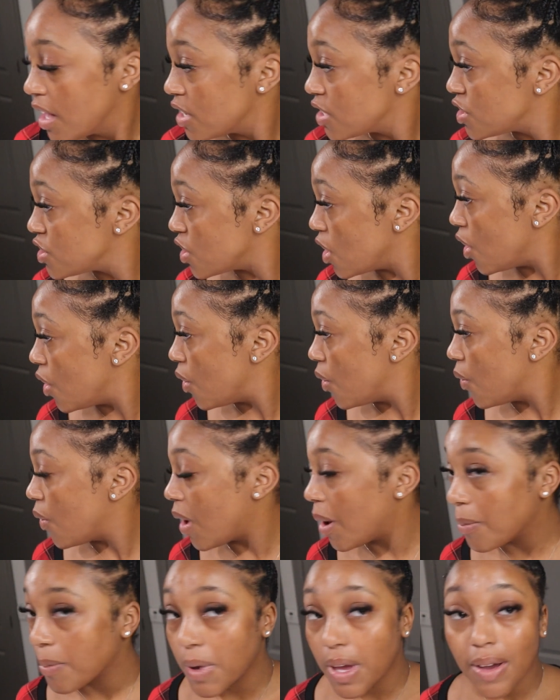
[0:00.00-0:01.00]
So
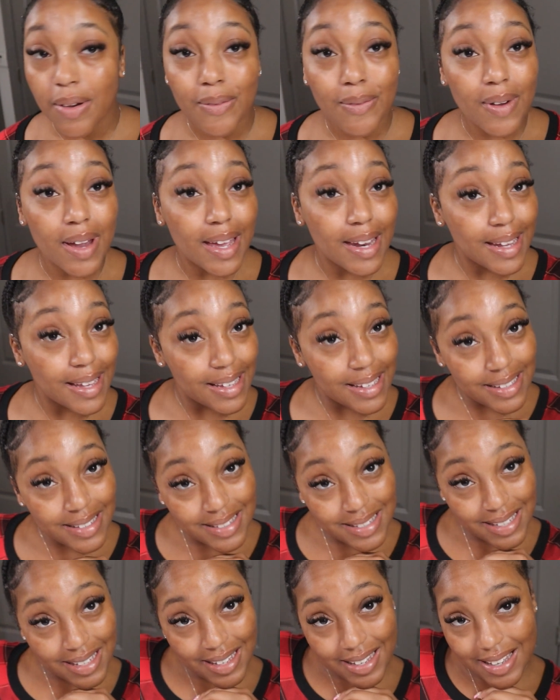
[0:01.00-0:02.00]
I'm getting ready
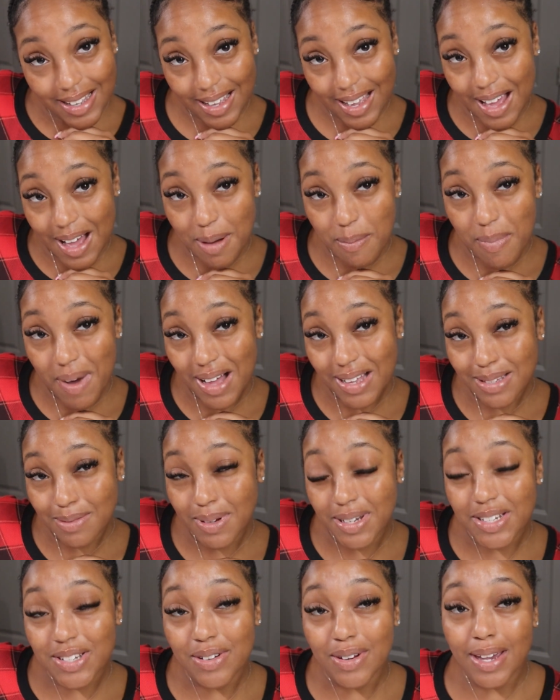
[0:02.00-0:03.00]
to unbox
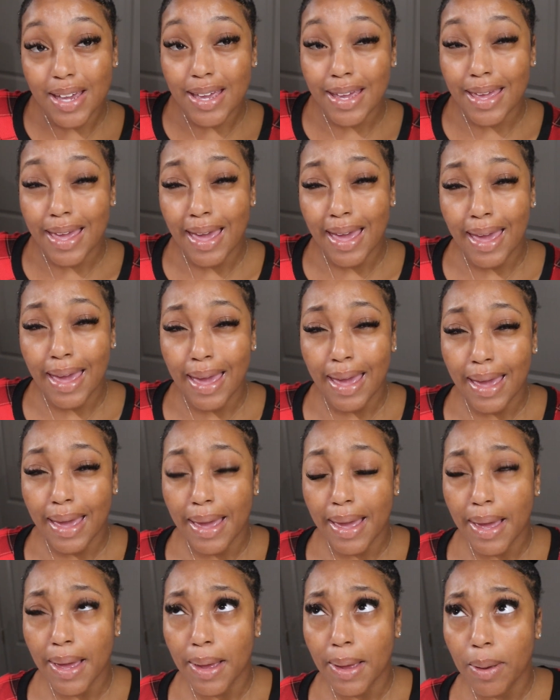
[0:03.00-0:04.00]
my tree. It
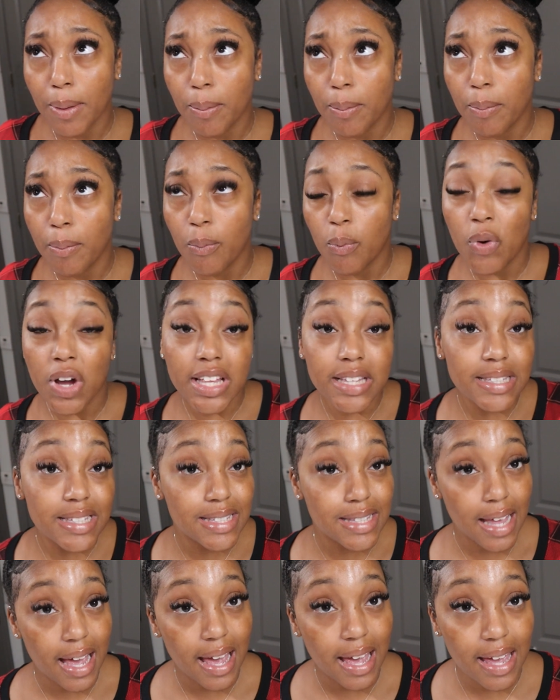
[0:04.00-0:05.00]
came
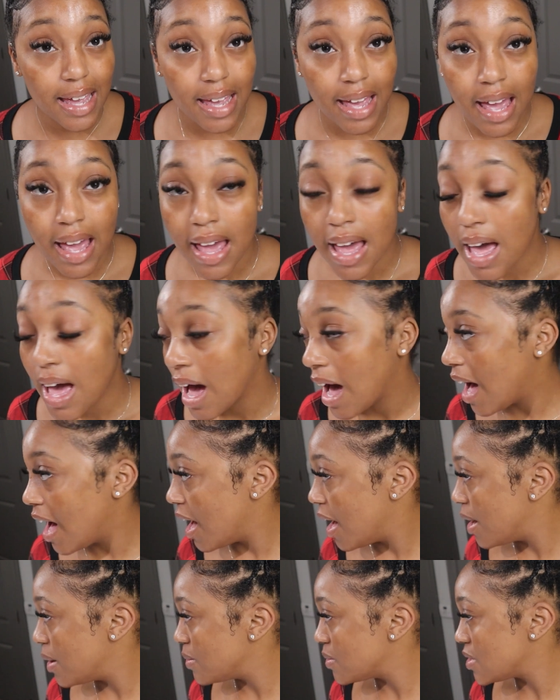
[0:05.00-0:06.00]
Wednesday.
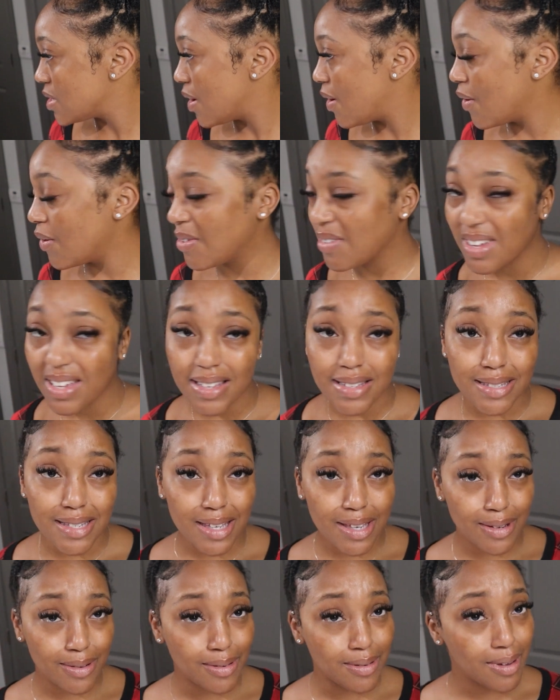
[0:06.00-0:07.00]
So hopefully it's
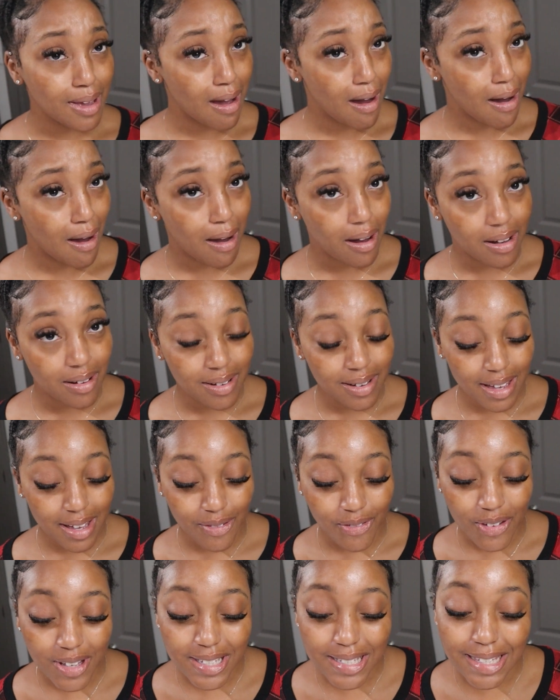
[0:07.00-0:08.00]
cute, y'all.
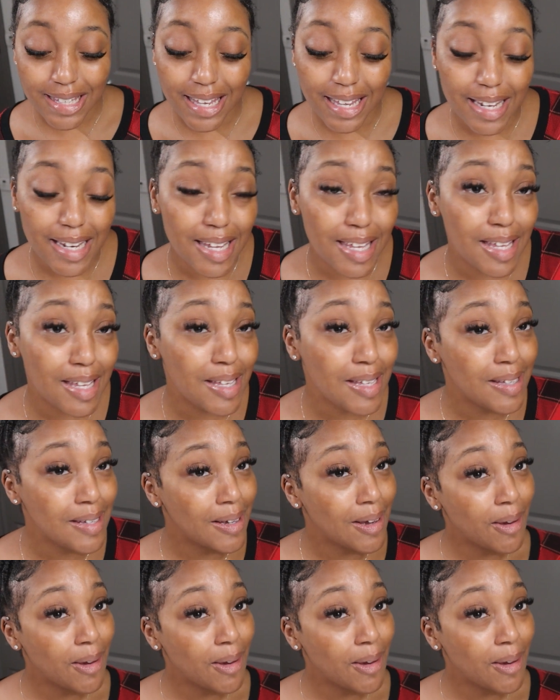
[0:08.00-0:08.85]
If it's skinny,